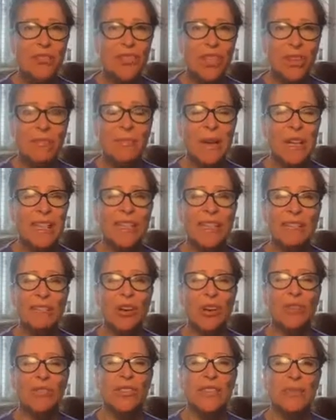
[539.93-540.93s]
Don't make yourself
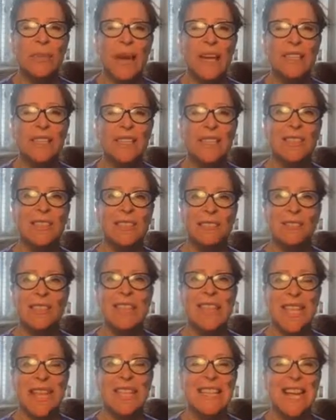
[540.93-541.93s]
constipated because
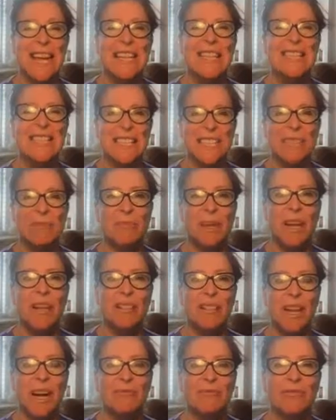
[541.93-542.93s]
obviously then that is going to be
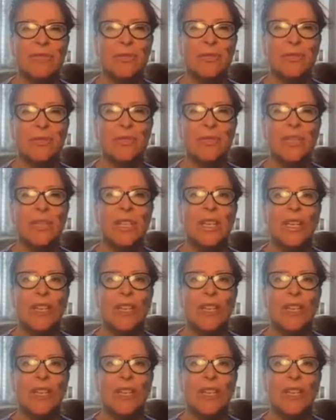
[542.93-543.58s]
uncomfortable.